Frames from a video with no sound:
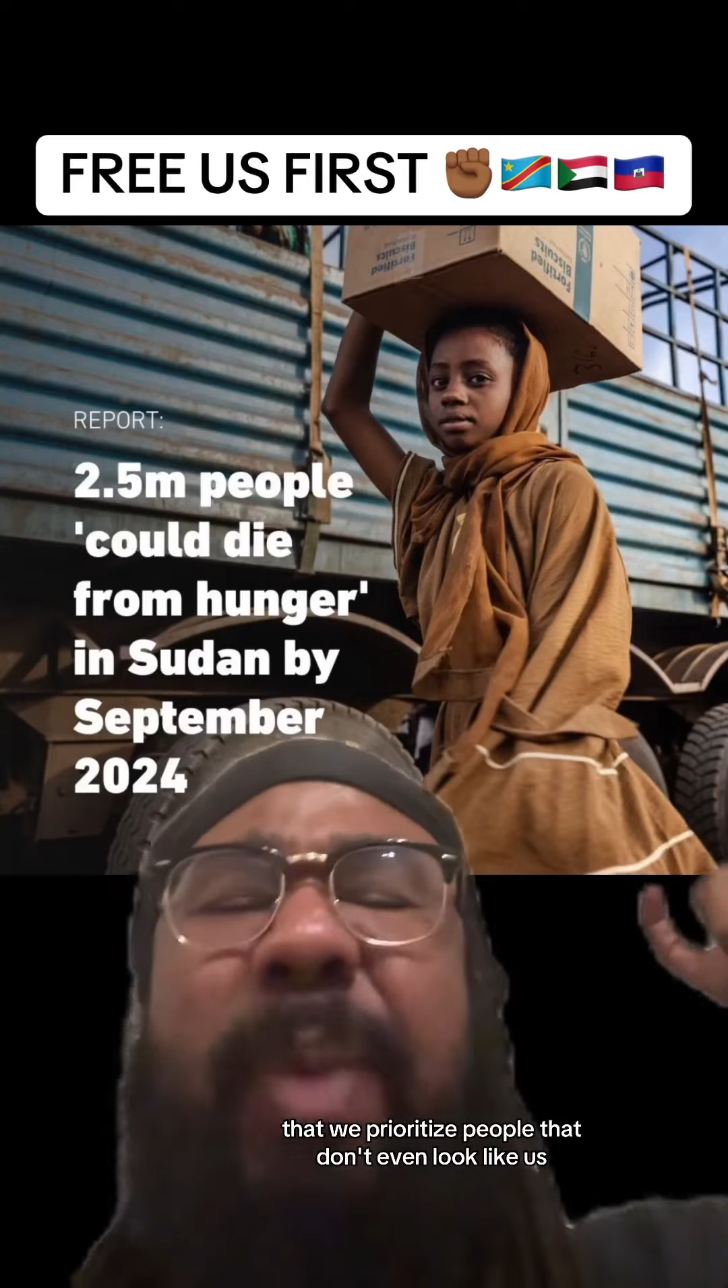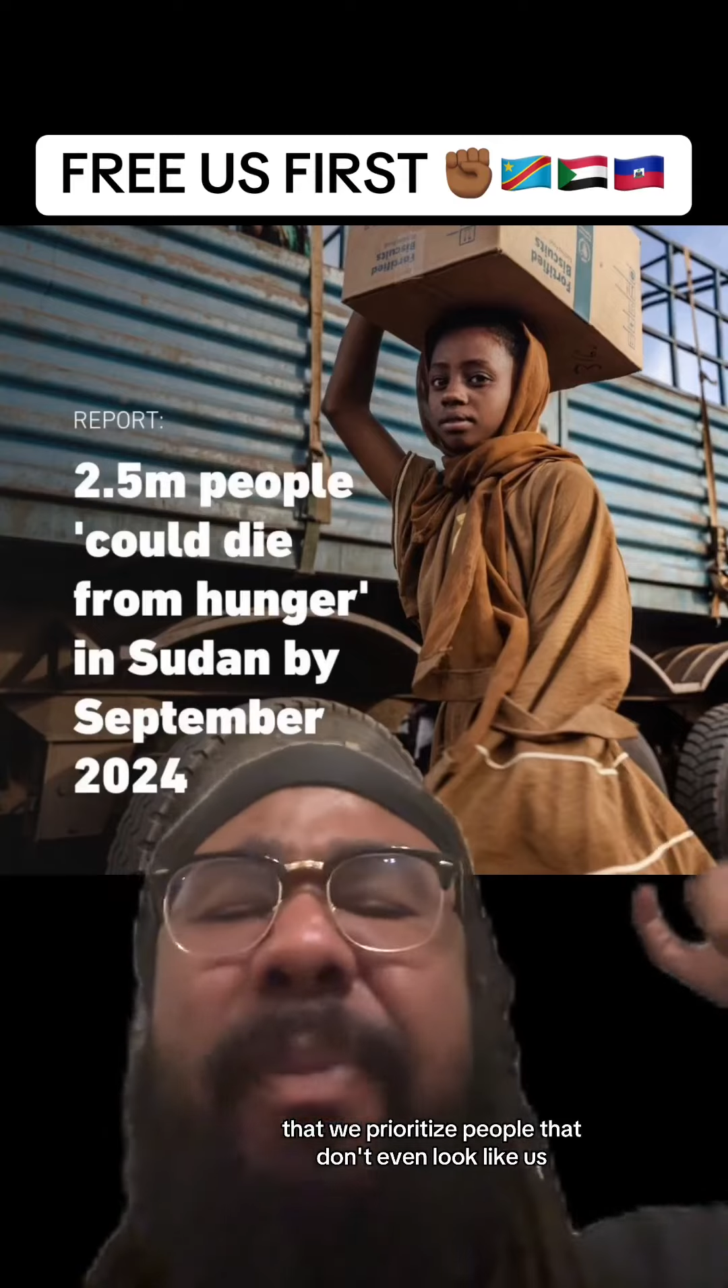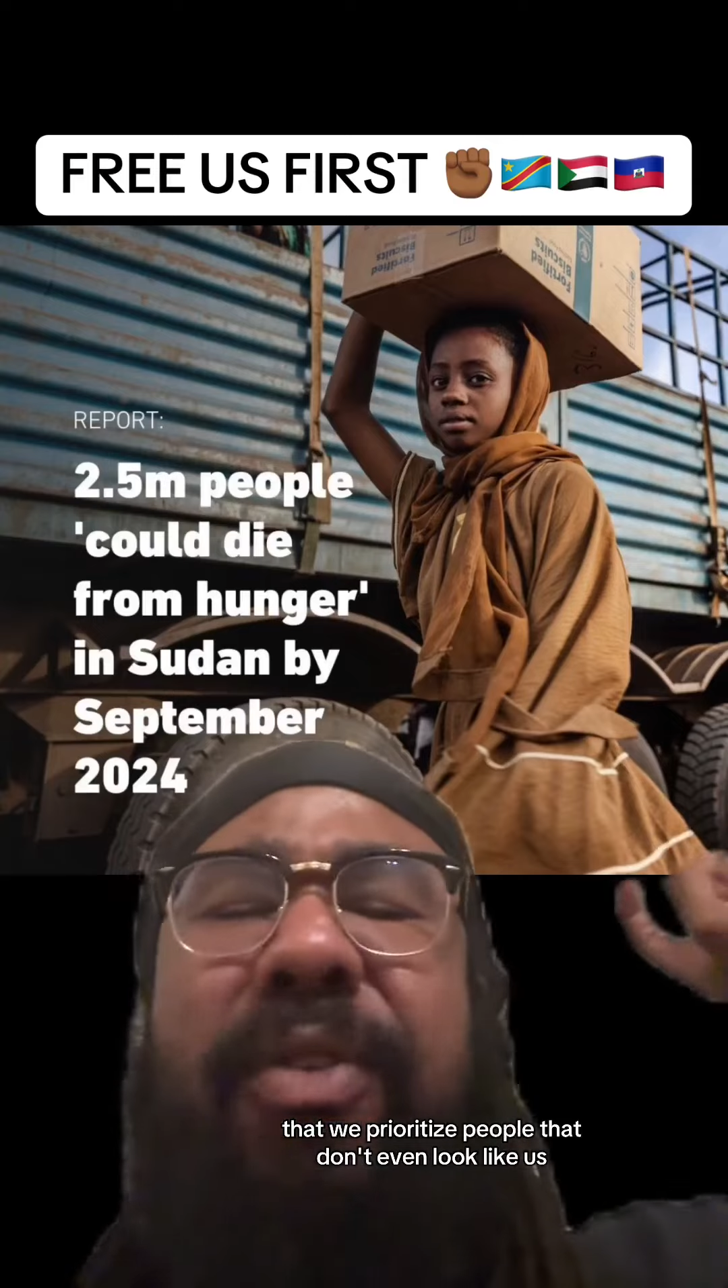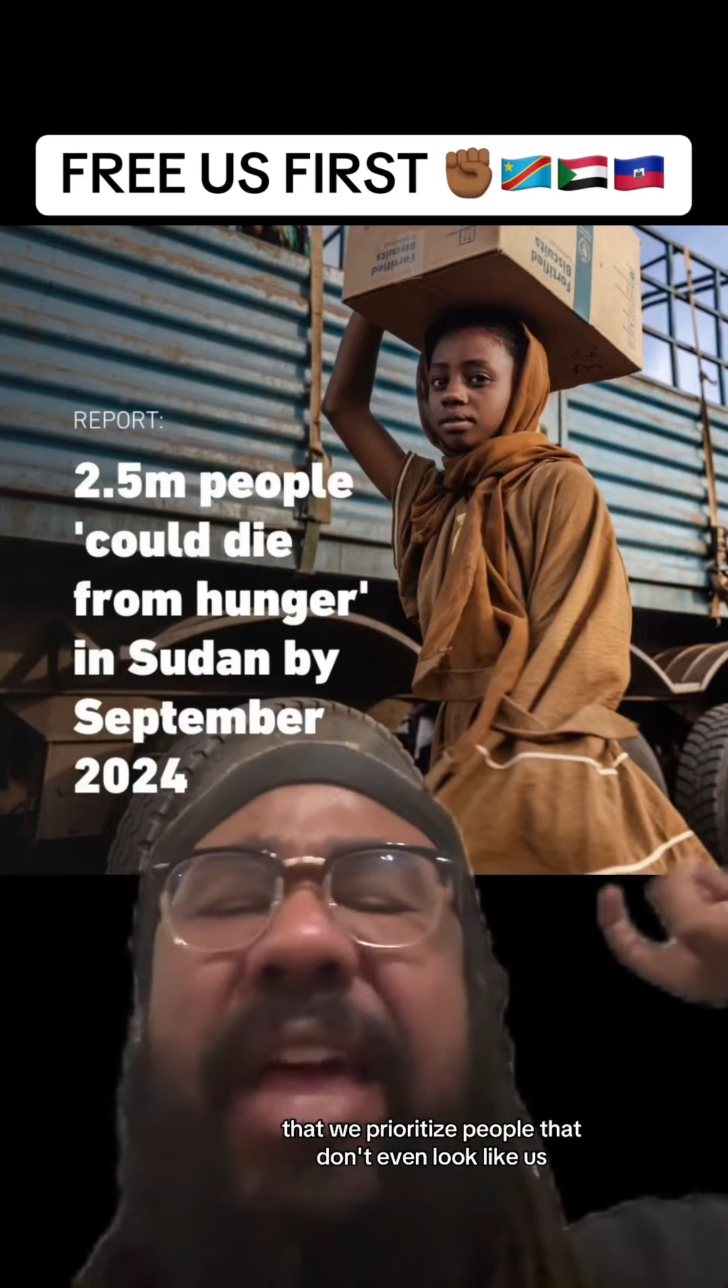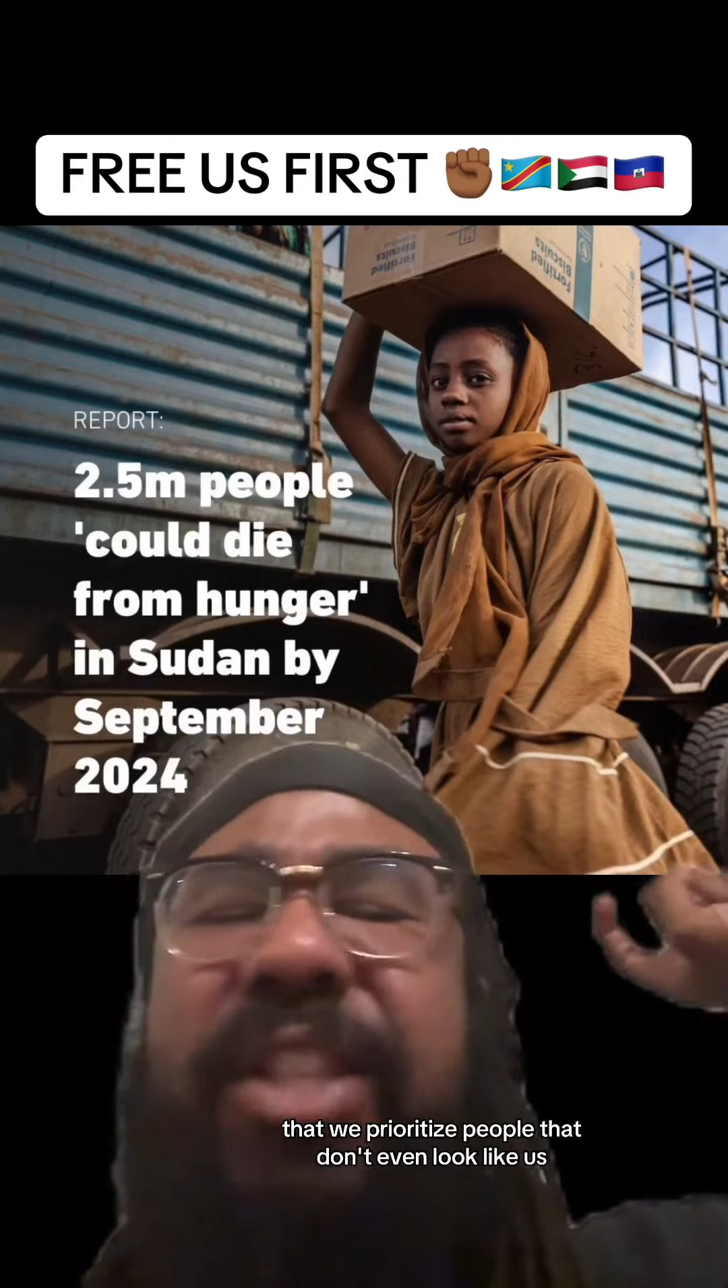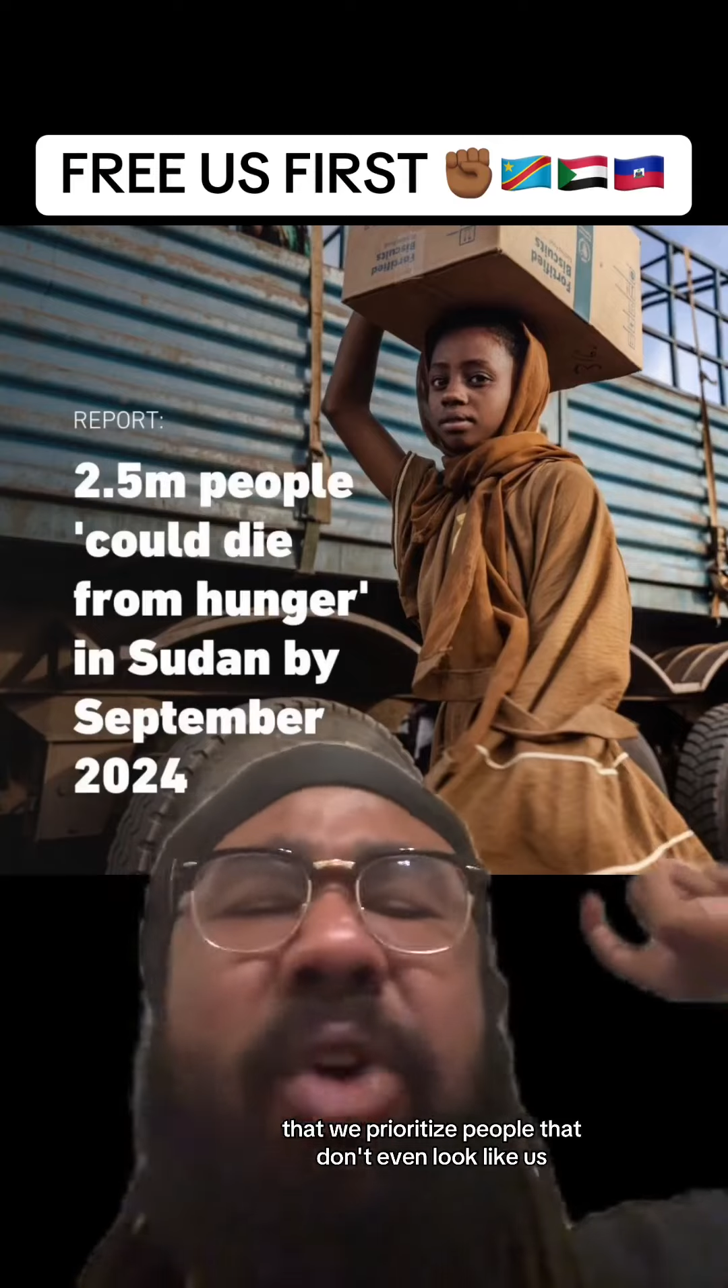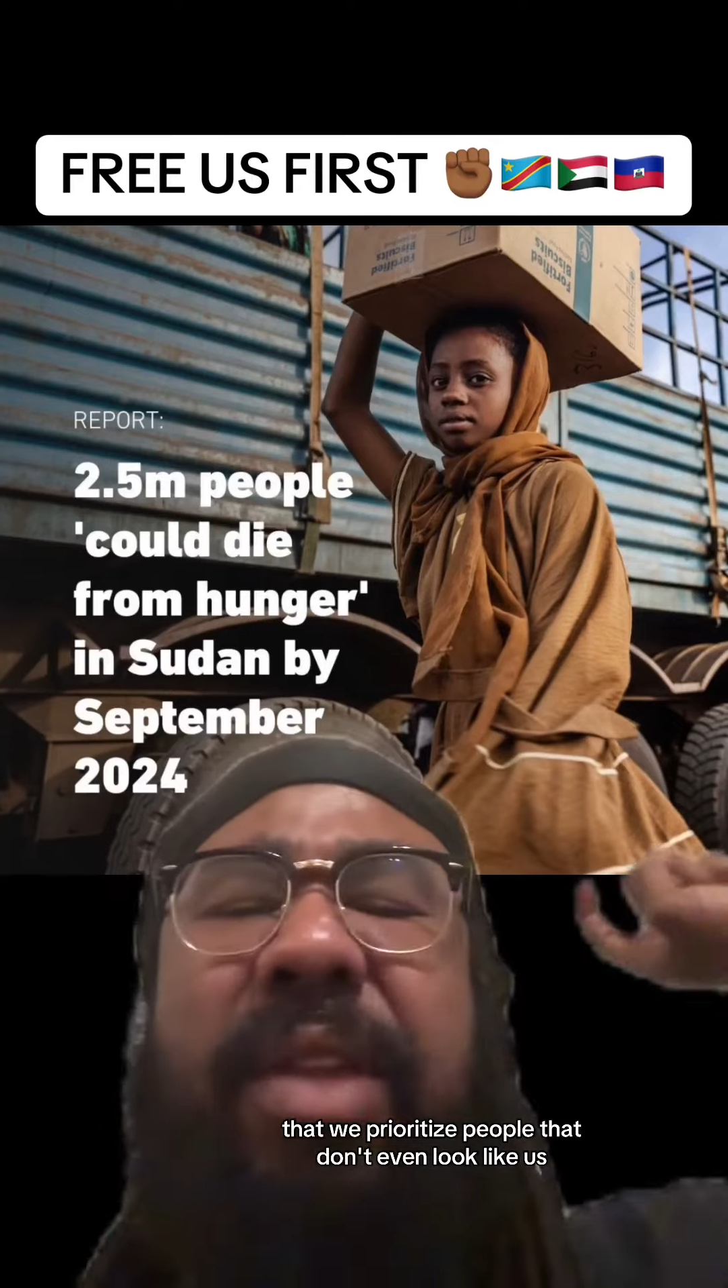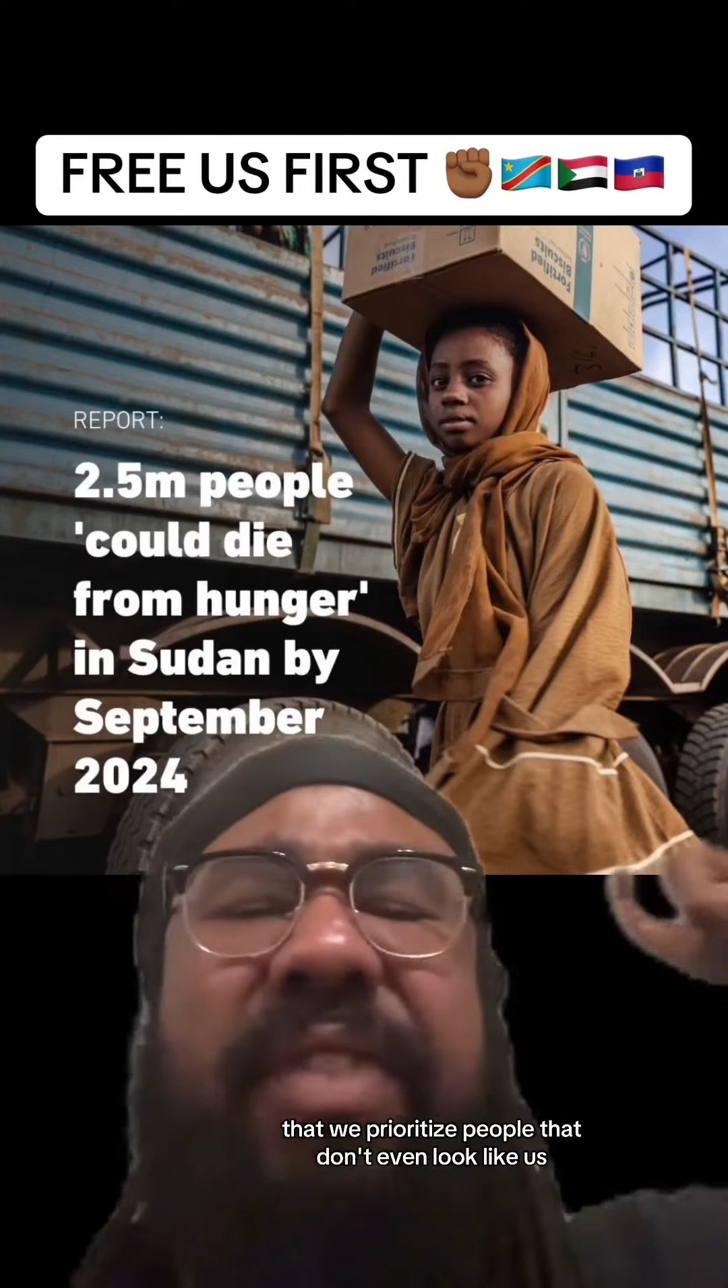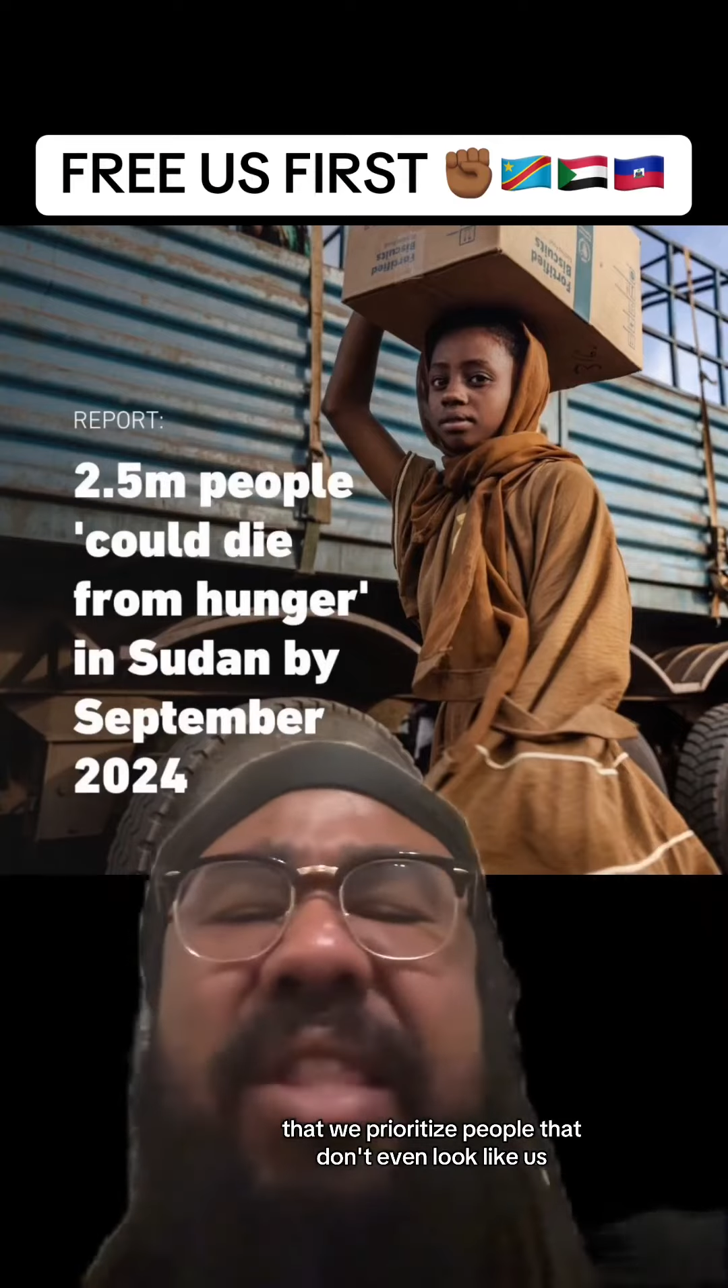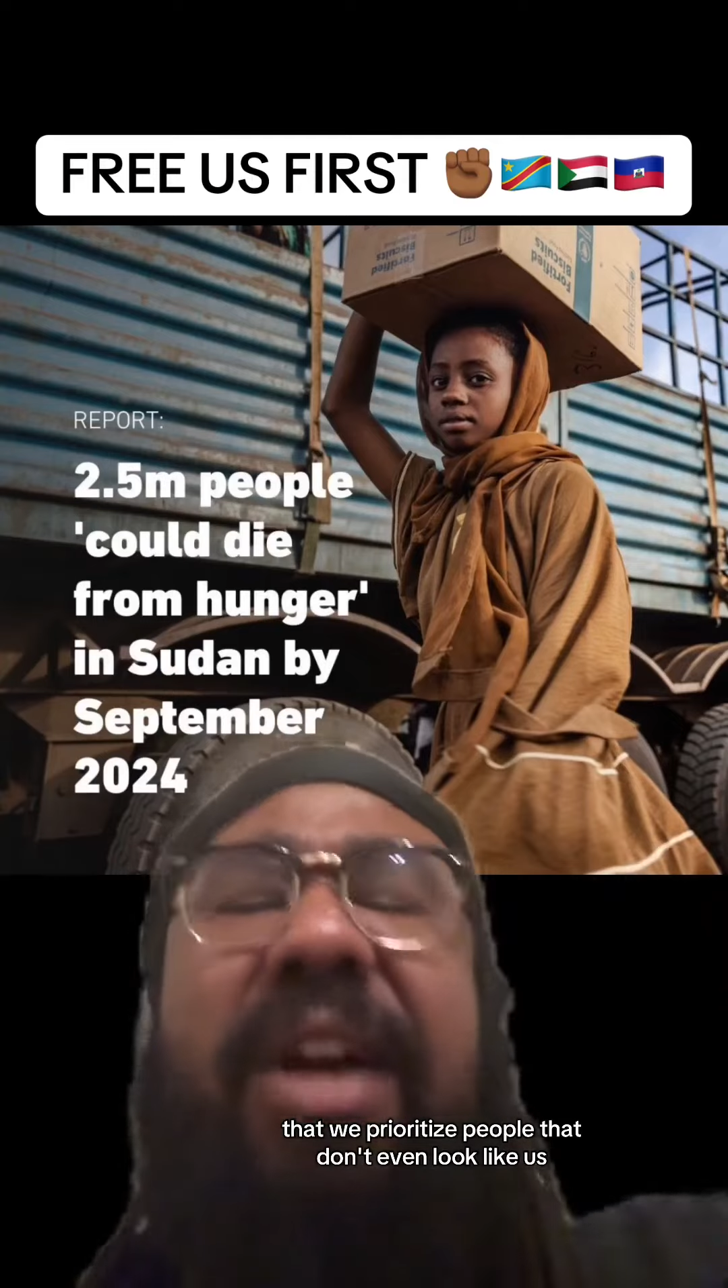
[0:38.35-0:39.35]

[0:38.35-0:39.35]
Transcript: people that don't even